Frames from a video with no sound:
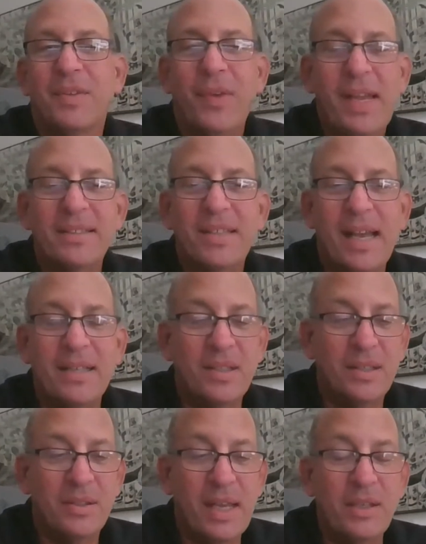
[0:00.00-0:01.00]

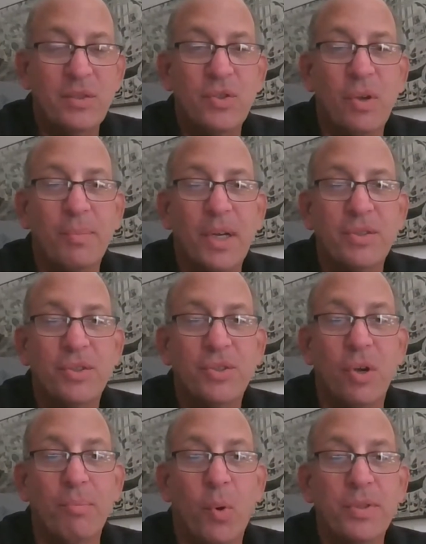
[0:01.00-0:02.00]
Fantastic. Thank you so much.
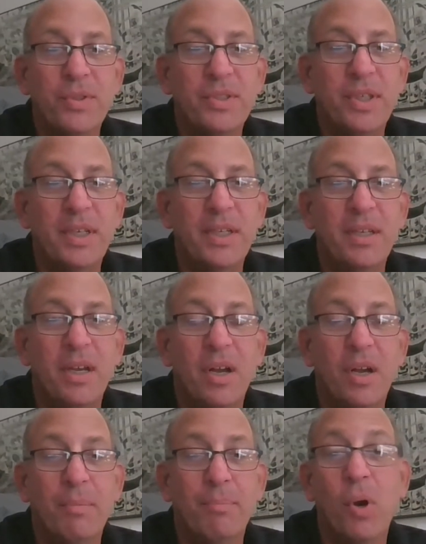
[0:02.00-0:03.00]
Joe Bornstein,
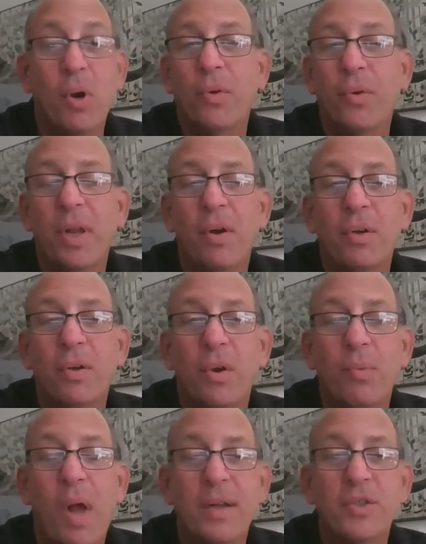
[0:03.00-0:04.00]
broker and owner
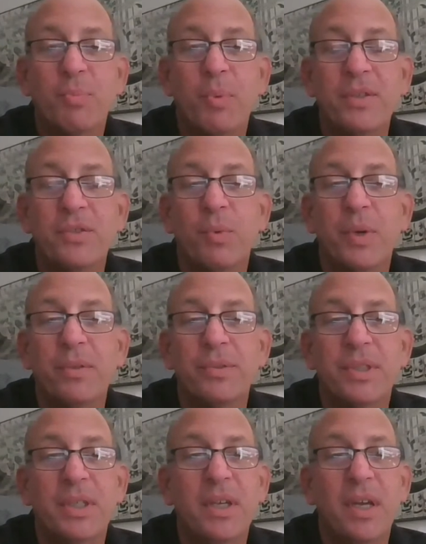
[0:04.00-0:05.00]
of Rock Springs
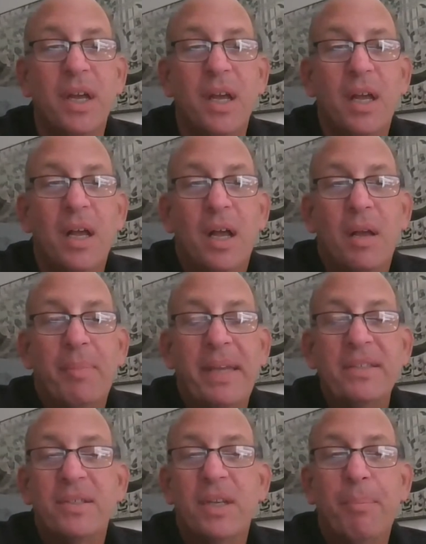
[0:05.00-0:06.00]
Realty,
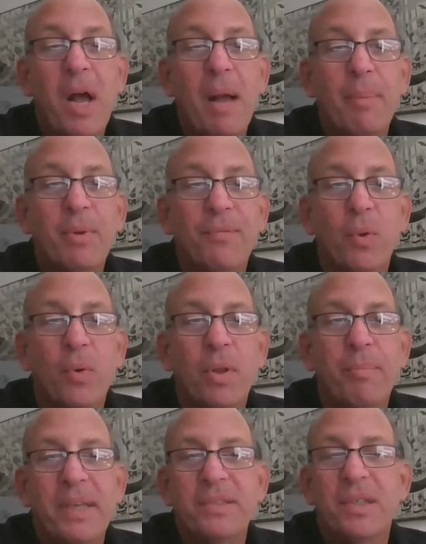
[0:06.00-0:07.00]
based in Apopka,
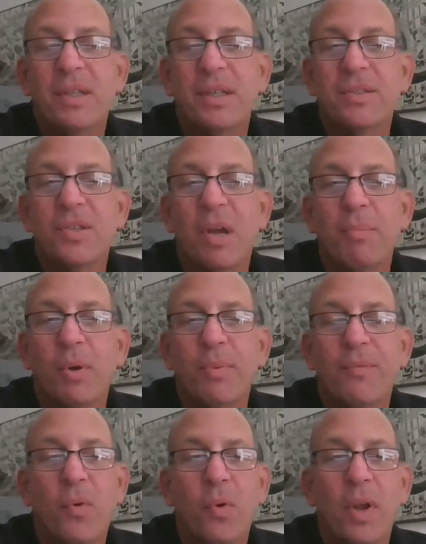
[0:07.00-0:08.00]
Florida, basically a suburb
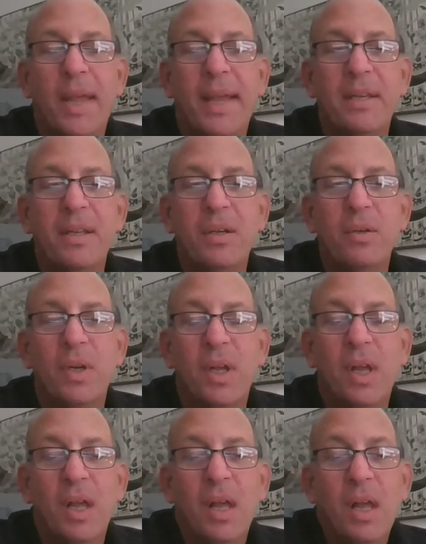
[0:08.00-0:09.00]
of Orlando.
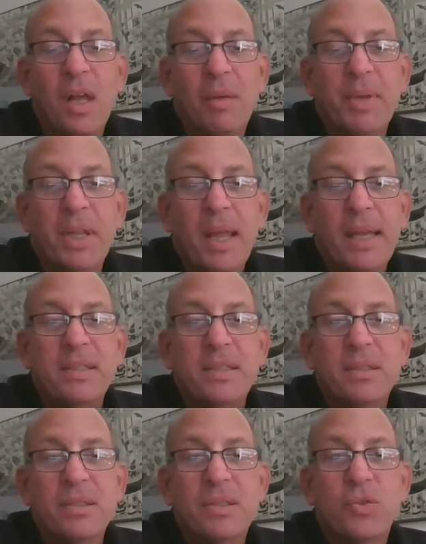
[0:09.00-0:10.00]
Been
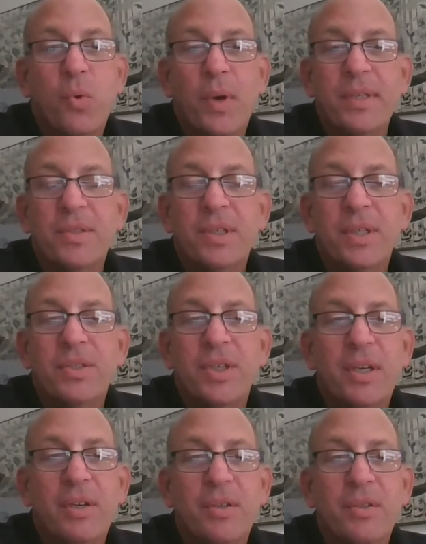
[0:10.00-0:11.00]
licensed 26
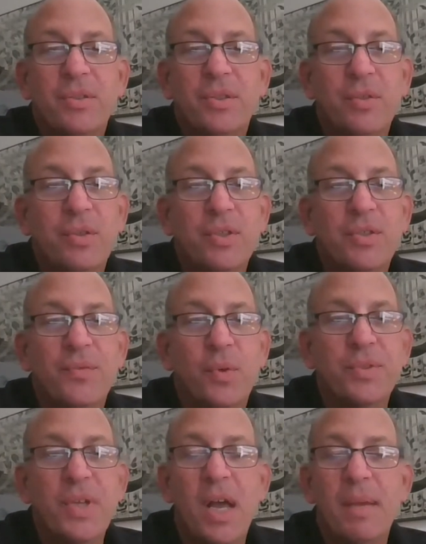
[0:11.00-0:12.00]
years, do this
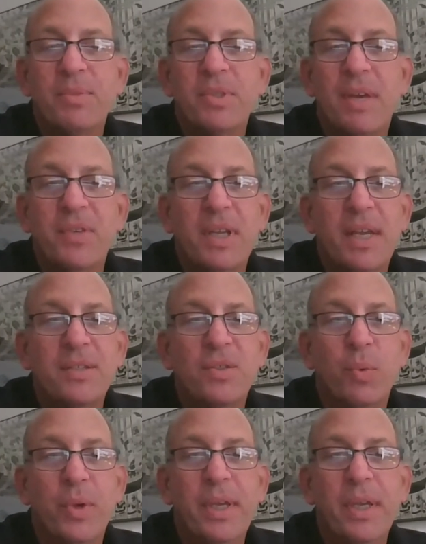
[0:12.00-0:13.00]
full time, 7
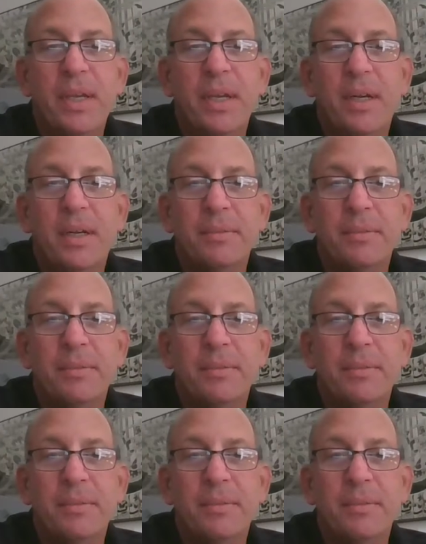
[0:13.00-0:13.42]
days a week.